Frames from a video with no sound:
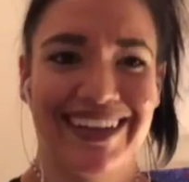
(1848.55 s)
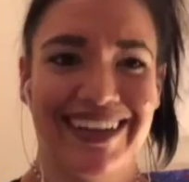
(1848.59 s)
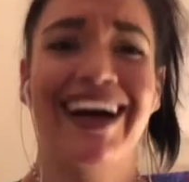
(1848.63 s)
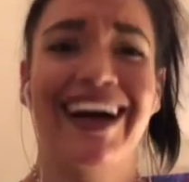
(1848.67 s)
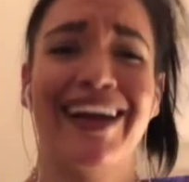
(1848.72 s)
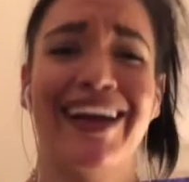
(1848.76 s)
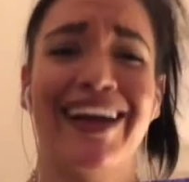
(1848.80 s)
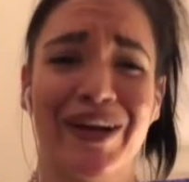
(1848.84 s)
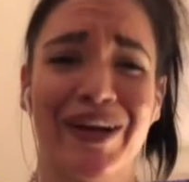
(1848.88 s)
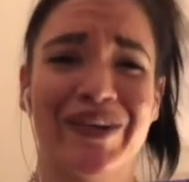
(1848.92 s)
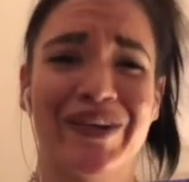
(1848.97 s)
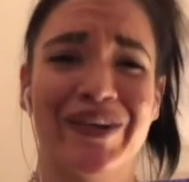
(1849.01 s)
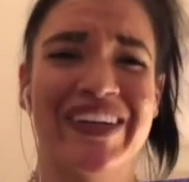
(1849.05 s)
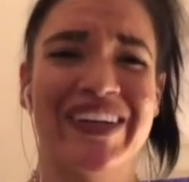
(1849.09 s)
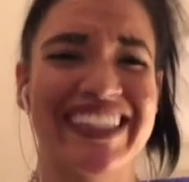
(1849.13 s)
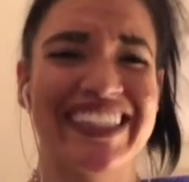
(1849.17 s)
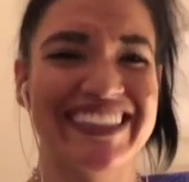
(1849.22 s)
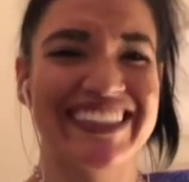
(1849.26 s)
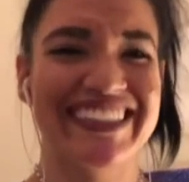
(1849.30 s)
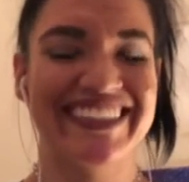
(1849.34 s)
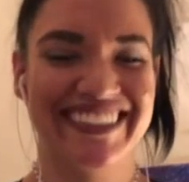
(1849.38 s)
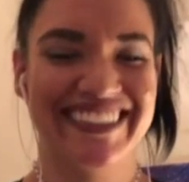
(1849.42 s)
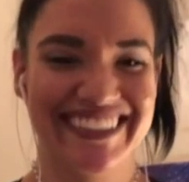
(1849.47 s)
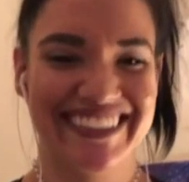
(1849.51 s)
If you were on
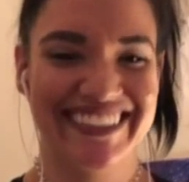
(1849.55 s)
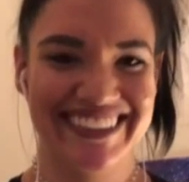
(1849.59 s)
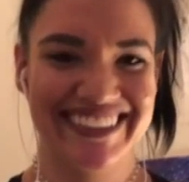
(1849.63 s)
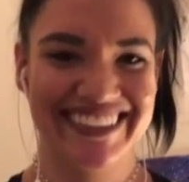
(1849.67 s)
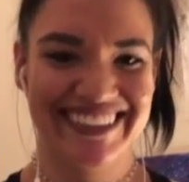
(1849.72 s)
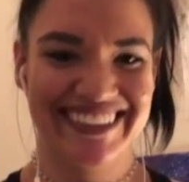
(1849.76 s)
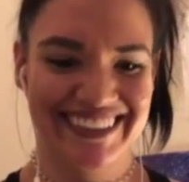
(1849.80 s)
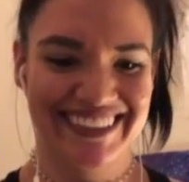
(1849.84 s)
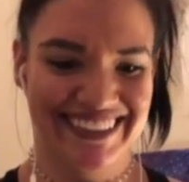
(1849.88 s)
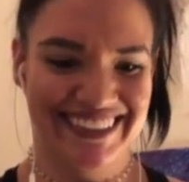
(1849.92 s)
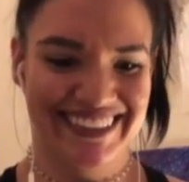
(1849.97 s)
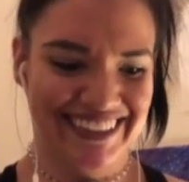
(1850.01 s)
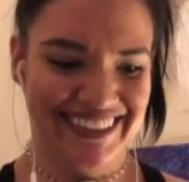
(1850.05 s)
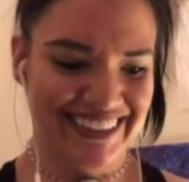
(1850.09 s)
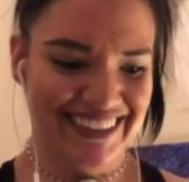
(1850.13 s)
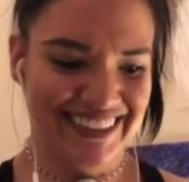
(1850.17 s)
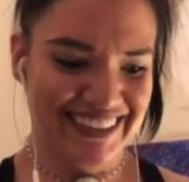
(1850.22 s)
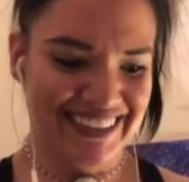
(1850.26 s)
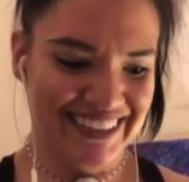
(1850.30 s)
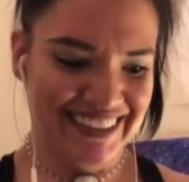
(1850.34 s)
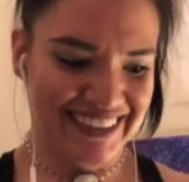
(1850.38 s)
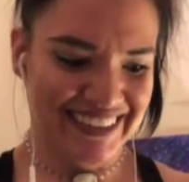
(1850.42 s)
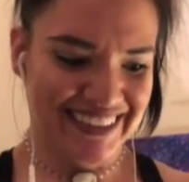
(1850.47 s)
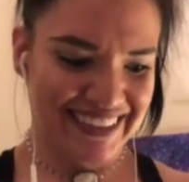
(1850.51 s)
death row, what would
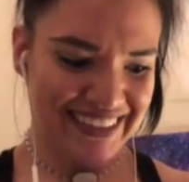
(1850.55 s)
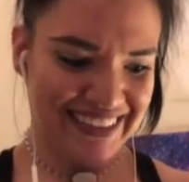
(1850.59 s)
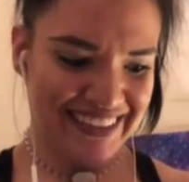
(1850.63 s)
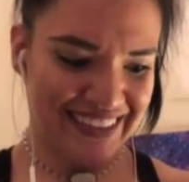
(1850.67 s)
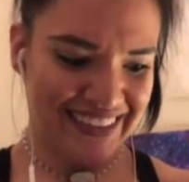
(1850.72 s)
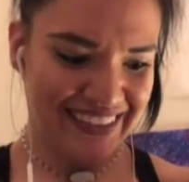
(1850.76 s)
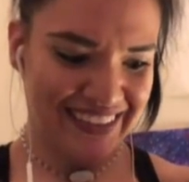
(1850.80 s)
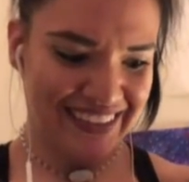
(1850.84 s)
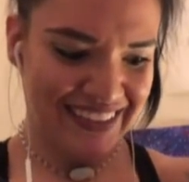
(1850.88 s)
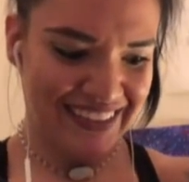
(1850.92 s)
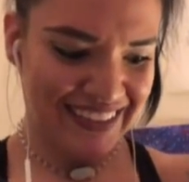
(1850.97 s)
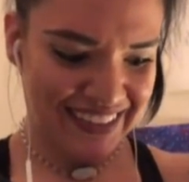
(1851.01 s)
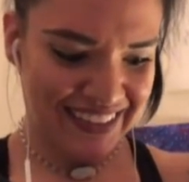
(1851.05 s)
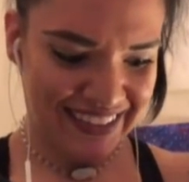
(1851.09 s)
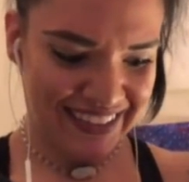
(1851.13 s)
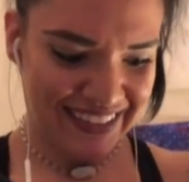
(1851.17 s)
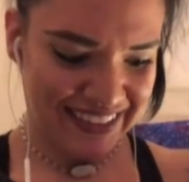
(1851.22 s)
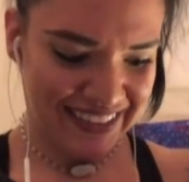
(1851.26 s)
be your last meal?